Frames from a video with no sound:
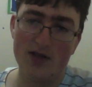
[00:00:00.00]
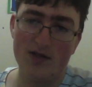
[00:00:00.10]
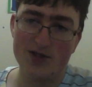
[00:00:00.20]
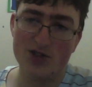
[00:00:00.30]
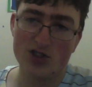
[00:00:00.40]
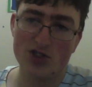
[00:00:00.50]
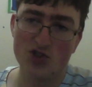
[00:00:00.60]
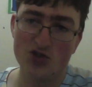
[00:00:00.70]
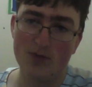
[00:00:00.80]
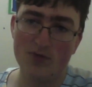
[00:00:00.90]
that just
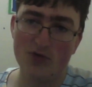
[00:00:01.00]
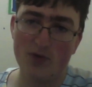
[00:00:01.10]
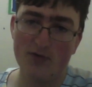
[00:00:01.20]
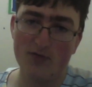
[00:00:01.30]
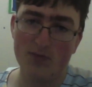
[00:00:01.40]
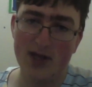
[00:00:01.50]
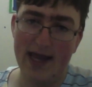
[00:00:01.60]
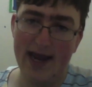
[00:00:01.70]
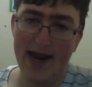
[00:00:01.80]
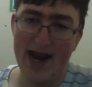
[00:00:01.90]
stopped your opponent from playing
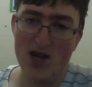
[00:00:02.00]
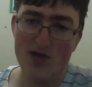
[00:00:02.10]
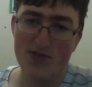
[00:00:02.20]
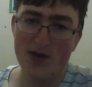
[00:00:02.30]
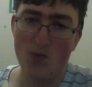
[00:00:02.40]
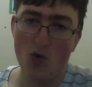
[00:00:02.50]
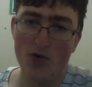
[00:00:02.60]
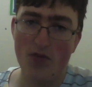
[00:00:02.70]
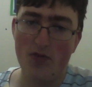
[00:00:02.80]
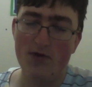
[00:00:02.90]
anything more
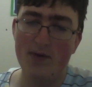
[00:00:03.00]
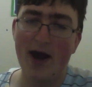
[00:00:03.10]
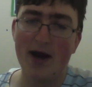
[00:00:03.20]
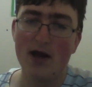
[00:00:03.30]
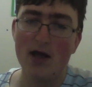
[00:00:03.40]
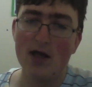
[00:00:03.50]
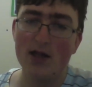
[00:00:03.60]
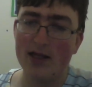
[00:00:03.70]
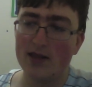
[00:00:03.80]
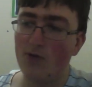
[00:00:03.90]
than 3 mana.
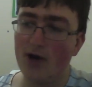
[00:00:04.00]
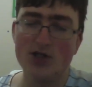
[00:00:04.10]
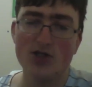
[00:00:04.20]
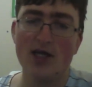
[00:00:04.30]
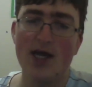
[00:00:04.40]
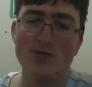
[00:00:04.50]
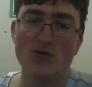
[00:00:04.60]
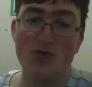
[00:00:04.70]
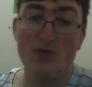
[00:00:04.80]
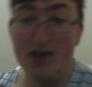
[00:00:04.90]
Like, there were actually games where
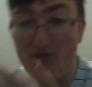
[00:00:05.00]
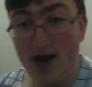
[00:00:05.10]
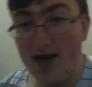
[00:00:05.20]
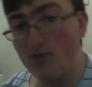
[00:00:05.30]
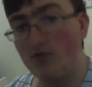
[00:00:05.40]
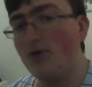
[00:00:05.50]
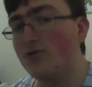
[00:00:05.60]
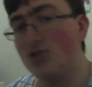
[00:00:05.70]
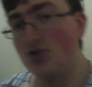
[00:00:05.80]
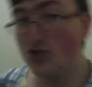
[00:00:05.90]
you play Ragnaros,
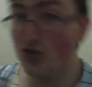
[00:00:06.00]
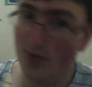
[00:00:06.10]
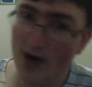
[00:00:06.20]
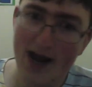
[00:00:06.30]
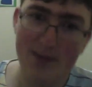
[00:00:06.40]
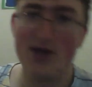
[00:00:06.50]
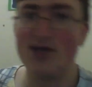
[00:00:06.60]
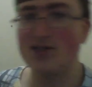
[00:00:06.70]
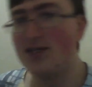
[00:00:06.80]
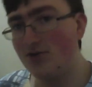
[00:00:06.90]
and you're super happy
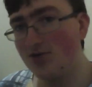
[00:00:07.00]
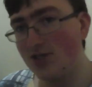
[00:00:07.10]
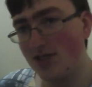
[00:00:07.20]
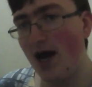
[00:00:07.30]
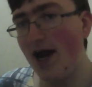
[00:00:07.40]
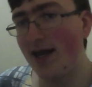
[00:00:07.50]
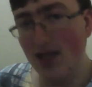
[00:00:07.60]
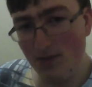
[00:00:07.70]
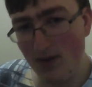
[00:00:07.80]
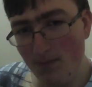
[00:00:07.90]
because it kills this guy, and then
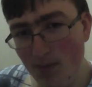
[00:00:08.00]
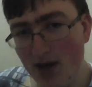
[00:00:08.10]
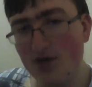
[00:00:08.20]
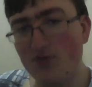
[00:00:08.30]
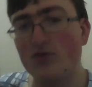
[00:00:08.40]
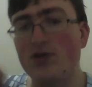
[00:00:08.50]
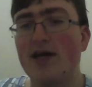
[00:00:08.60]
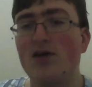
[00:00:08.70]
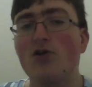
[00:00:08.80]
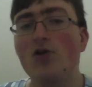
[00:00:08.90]
they play Mind Control Tech
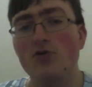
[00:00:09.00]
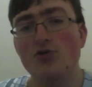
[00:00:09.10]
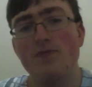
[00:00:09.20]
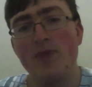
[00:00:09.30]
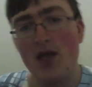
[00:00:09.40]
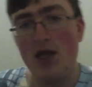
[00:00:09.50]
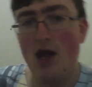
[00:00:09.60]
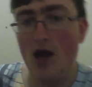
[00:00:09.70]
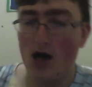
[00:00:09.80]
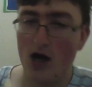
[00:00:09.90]
and you lose.
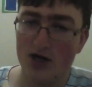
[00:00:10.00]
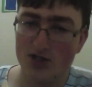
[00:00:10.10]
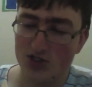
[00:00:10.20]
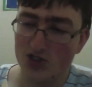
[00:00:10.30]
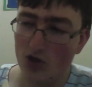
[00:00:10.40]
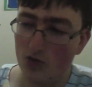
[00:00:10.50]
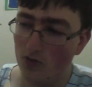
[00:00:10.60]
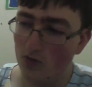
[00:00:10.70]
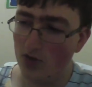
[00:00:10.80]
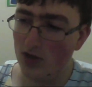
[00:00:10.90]
So,
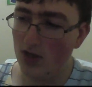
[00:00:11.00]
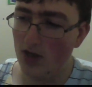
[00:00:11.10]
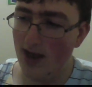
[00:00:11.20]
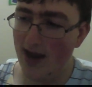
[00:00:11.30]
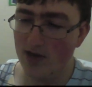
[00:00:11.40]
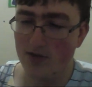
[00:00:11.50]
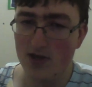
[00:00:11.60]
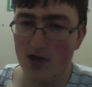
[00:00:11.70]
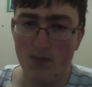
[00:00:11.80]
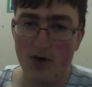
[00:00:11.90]

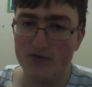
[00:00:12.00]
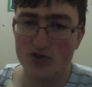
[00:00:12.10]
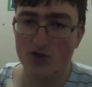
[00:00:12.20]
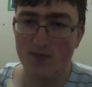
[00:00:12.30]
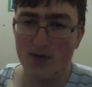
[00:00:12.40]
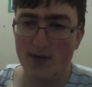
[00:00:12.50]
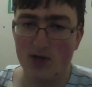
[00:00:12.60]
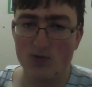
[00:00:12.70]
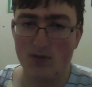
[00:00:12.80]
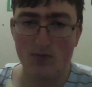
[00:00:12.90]
anything above a certain amount of mana
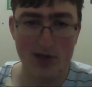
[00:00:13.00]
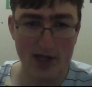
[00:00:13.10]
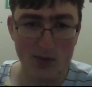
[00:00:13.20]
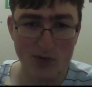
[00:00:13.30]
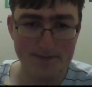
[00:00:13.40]
was unplayable.